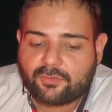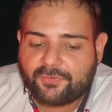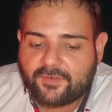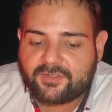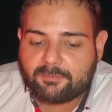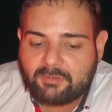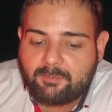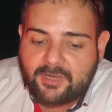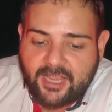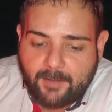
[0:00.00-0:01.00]
to 50
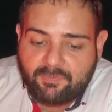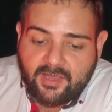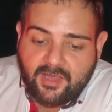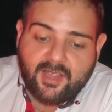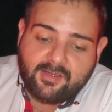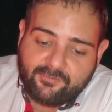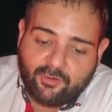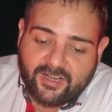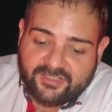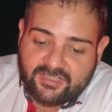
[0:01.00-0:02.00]
ppm
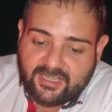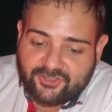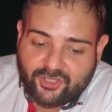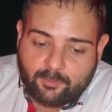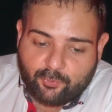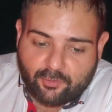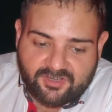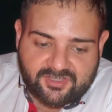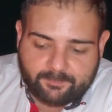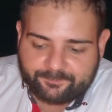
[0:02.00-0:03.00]
for residential
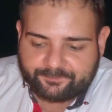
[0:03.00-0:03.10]
pools.